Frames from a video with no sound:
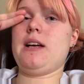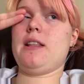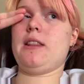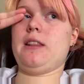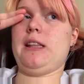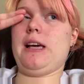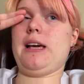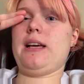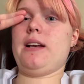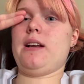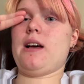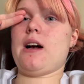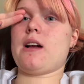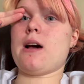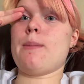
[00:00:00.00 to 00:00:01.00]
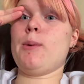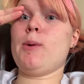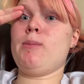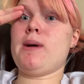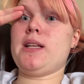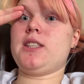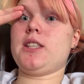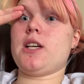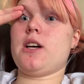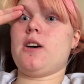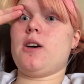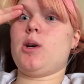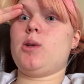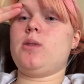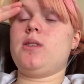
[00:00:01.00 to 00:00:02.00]
Then a couple months
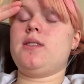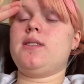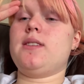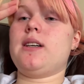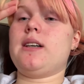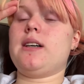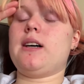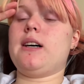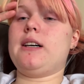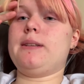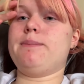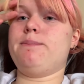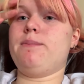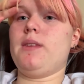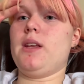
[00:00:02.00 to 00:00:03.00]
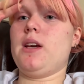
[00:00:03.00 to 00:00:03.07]
ago, Gacha